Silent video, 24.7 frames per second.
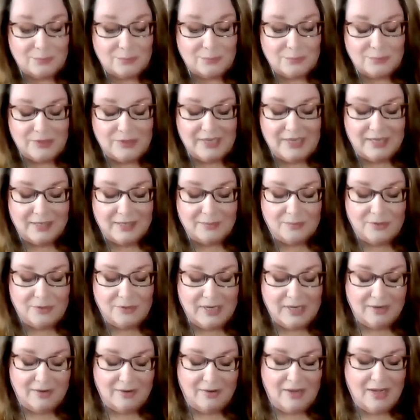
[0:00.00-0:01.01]
Brilliant.
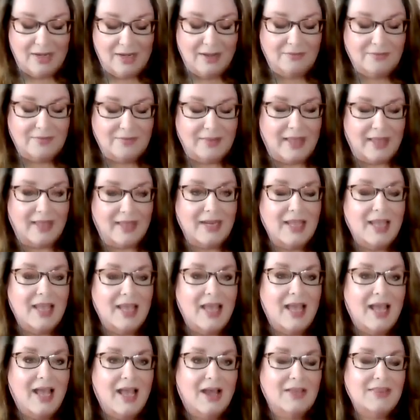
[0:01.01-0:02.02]
I love that.
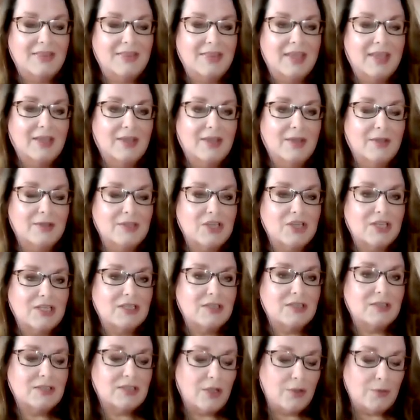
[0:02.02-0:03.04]
I think,
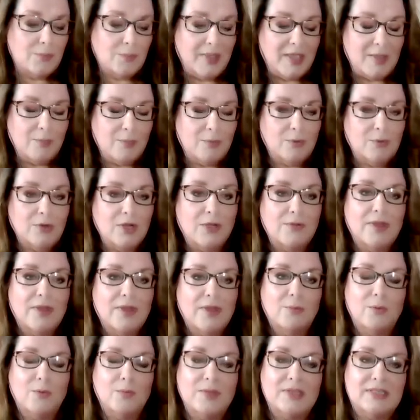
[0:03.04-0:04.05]
just so people know, there
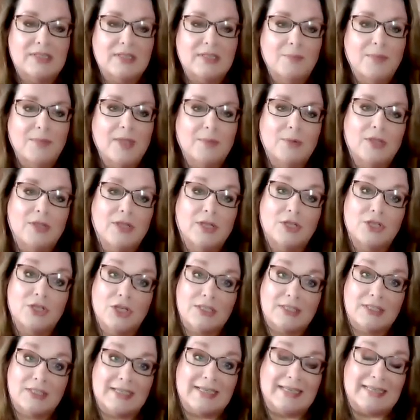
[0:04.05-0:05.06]
will be some people that
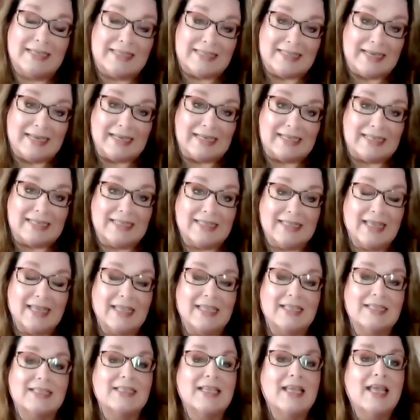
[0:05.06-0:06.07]
just are listening to
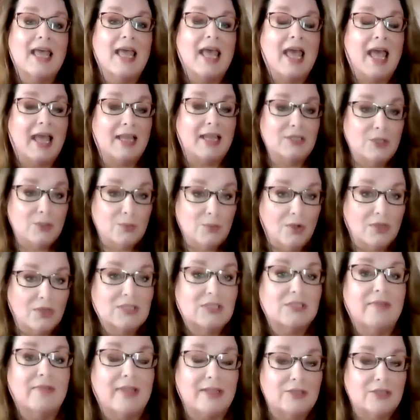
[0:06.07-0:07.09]
this, and you are
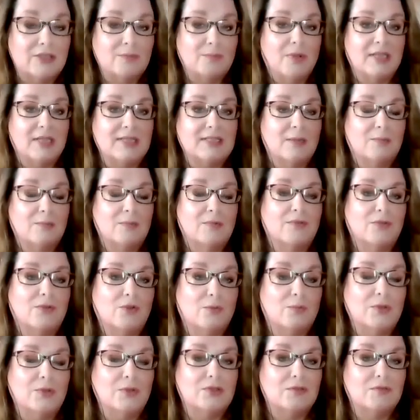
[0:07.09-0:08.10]
surrounded by some of
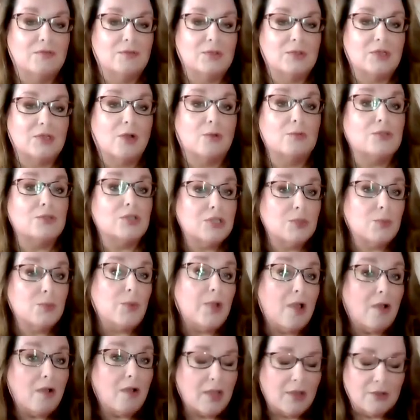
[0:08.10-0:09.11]
your beautiful sculptures, and
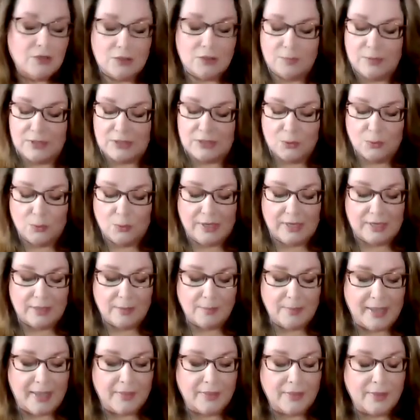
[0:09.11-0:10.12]
we are going to be talking
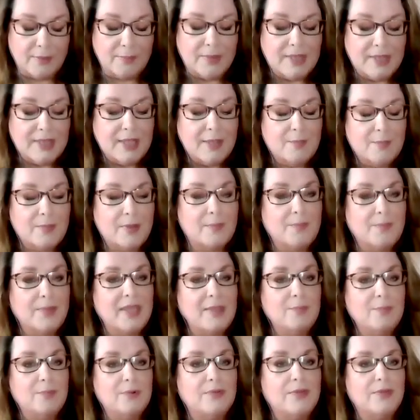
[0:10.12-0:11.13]
about them. But
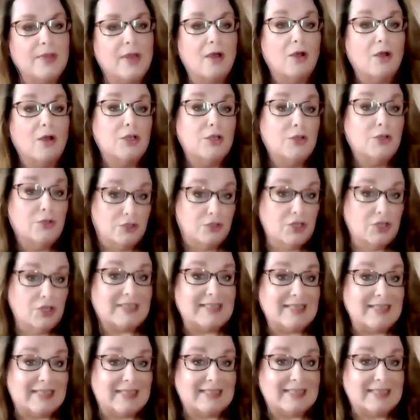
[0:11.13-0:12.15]
people that are
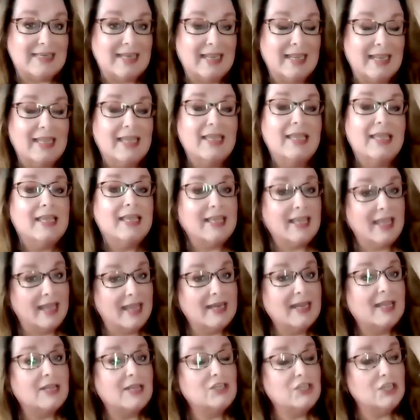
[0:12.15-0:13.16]
just listening
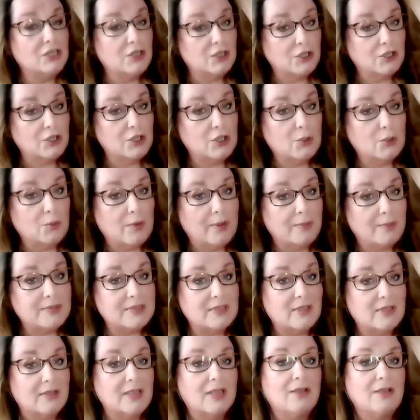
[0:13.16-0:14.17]
can actually look at your
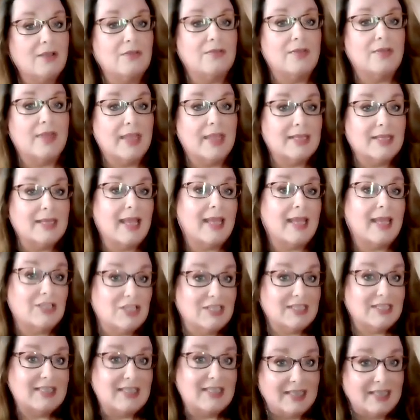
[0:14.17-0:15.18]
website, can't they, and
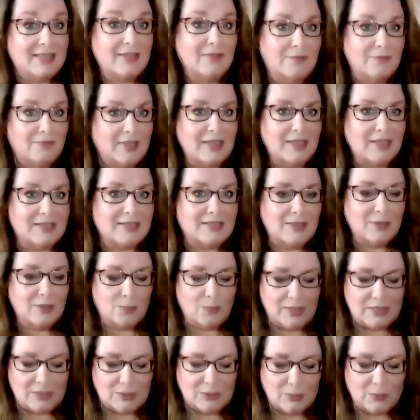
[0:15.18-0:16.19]
actually see the figures that
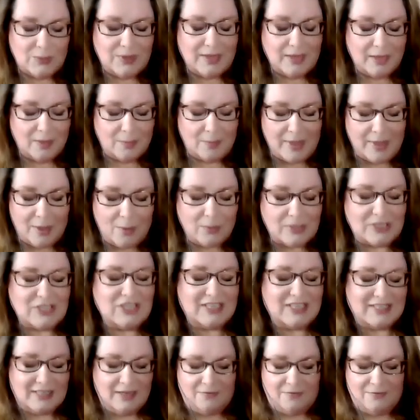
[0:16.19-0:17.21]
we're talking about, which
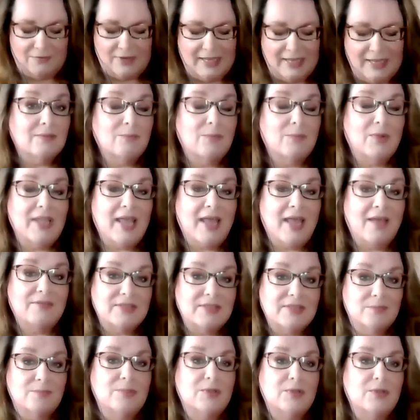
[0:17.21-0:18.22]
is lovely. We have
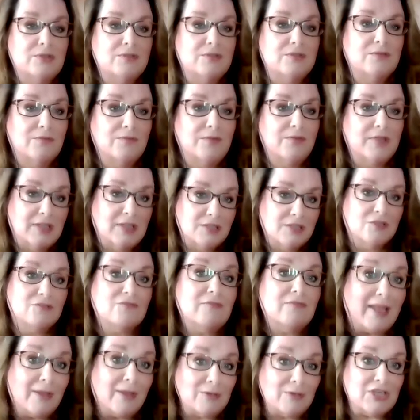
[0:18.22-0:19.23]
some beautiful figures
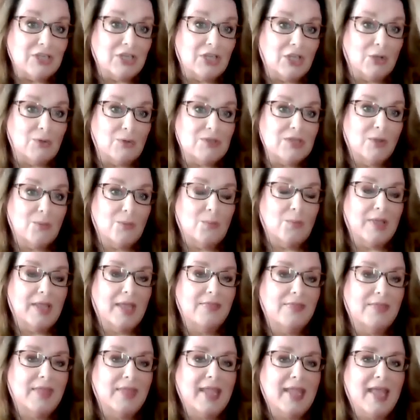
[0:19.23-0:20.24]
surrounding you, don't we?
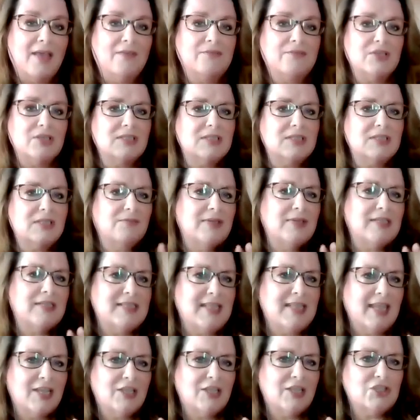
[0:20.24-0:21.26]
And they have just lovely
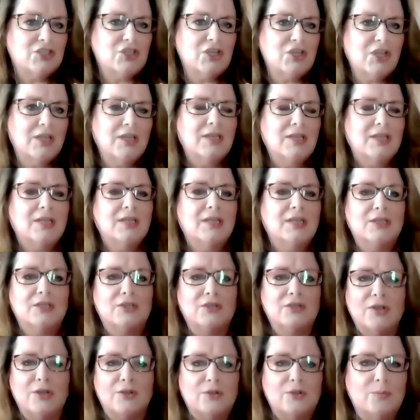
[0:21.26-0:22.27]
texture.
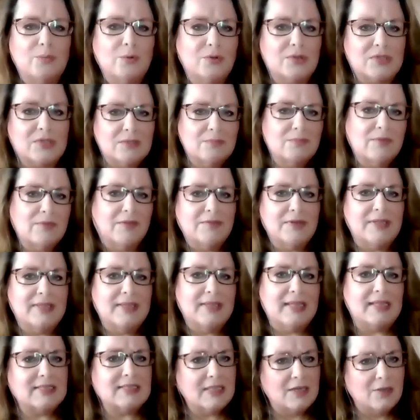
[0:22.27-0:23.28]
You put some lovely
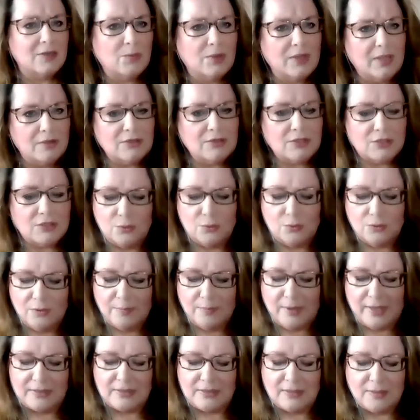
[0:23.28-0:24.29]
things in, and we're going to talk
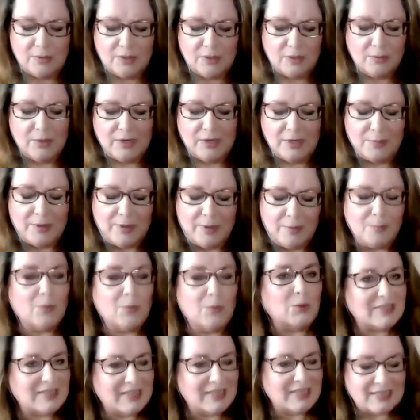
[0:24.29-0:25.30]
about some of them in a bit
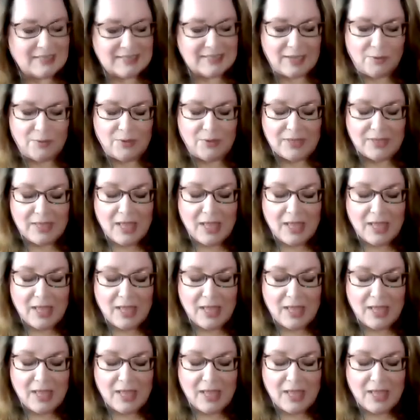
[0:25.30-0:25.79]
more detail.